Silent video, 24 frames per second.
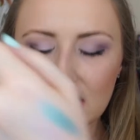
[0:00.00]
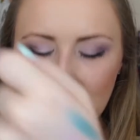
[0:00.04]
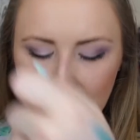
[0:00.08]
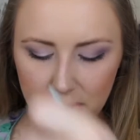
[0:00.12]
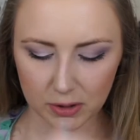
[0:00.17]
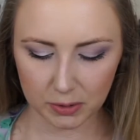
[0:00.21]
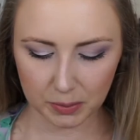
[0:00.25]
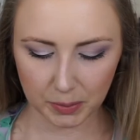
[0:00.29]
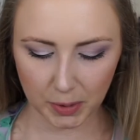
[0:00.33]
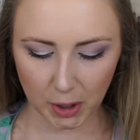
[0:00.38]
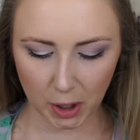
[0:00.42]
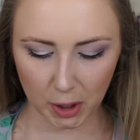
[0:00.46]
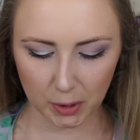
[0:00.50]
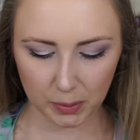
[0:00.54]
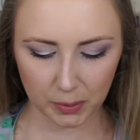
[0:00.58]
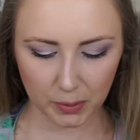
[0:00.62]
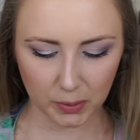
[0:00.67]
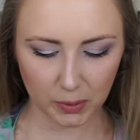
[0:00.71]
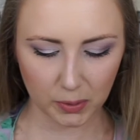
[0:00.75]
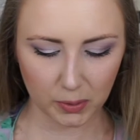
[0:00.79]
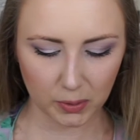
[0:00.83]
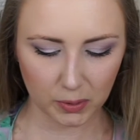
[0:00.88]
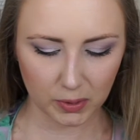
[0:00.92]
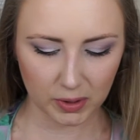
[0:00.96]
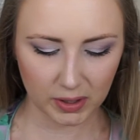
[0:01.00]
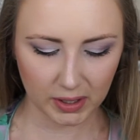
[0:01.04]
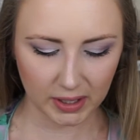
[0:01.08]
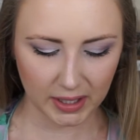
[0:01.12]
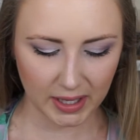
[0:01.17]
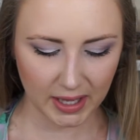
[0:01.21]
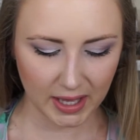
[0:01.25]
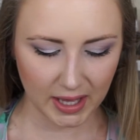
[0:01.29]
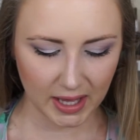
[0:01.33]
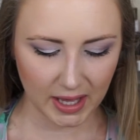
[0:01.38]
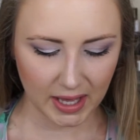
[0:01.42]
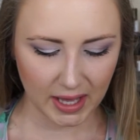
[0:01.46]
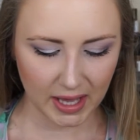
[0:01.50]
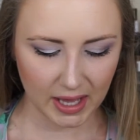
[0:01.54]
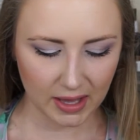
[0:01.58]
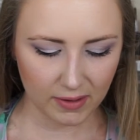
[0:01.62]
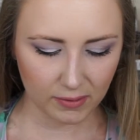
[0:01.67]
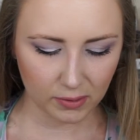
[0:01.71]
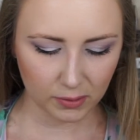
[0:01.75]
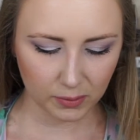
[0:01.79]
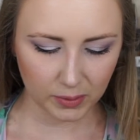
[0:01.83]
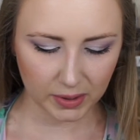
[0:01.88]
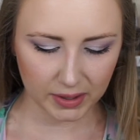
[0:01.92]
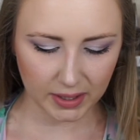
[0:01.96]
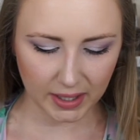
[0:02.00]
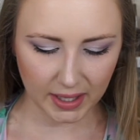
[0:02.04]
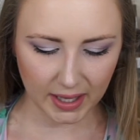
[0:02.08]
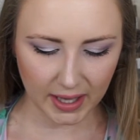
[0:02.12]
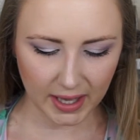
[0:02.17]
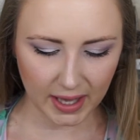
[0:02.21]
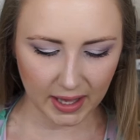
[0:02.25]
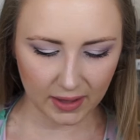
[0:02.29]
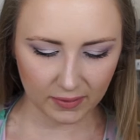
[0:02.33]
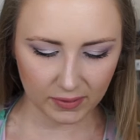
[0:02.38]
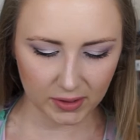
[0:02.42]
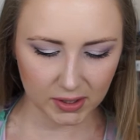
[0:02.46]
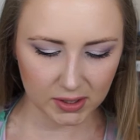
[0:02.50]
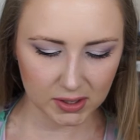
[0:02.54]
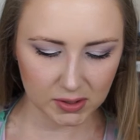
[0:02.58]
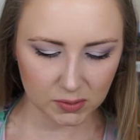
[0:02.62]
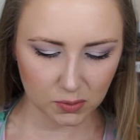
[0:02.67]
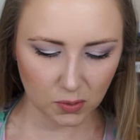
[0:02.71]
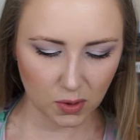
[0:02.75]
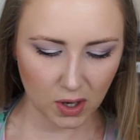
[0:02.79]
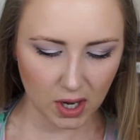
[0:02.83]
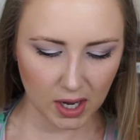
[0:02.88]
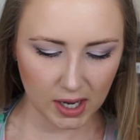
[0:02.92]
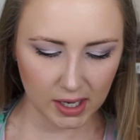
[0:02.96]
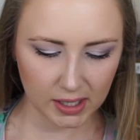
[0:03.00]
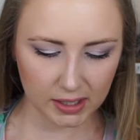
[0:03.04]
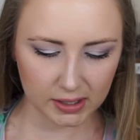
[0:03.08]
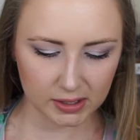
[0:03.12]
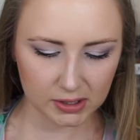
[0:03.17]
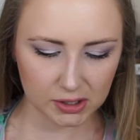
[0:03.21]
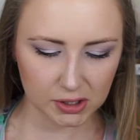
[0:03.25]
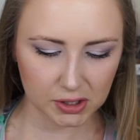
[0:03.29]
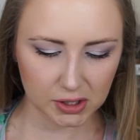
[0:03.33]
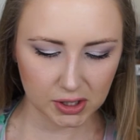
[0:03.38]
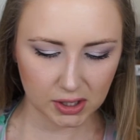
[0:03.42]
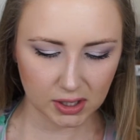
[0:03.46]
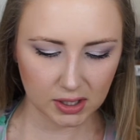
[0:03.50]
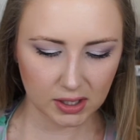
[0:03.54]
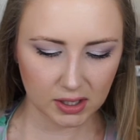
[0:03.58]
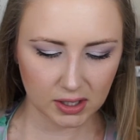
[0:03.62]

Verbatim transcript: Now the purple, even with a heavy swatch,